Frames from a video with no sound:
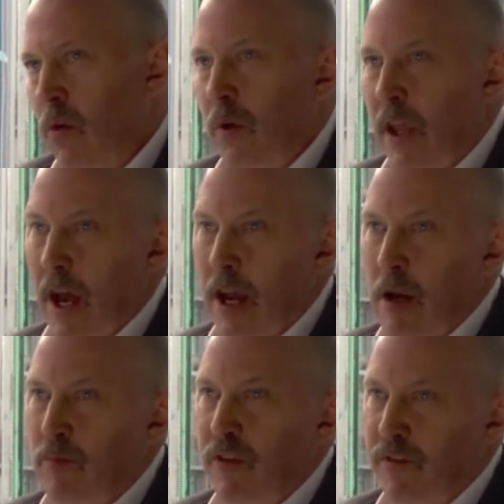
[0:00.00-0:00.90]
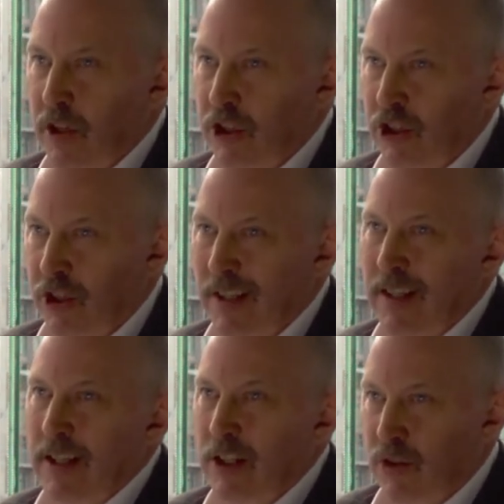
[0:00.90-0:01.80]
with an aim to finish it
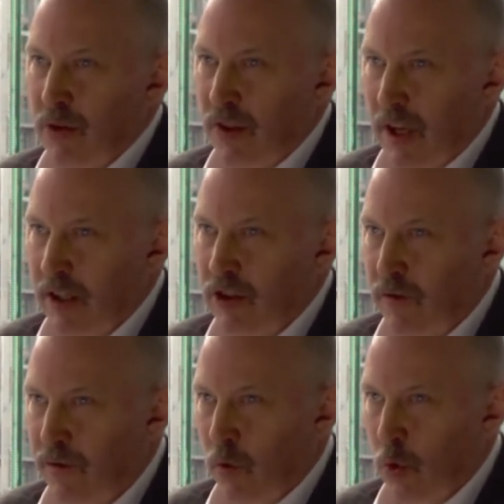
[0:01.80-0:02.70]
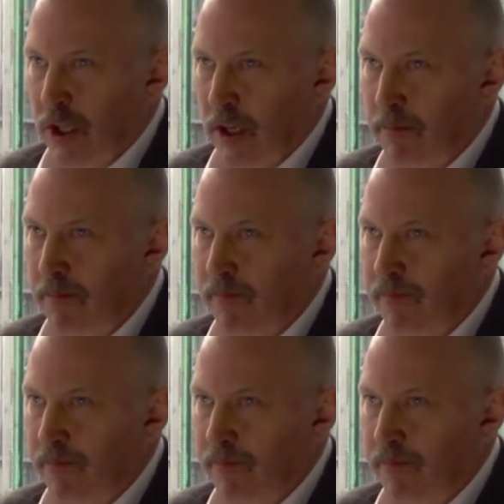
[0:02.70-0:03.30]
in 2014.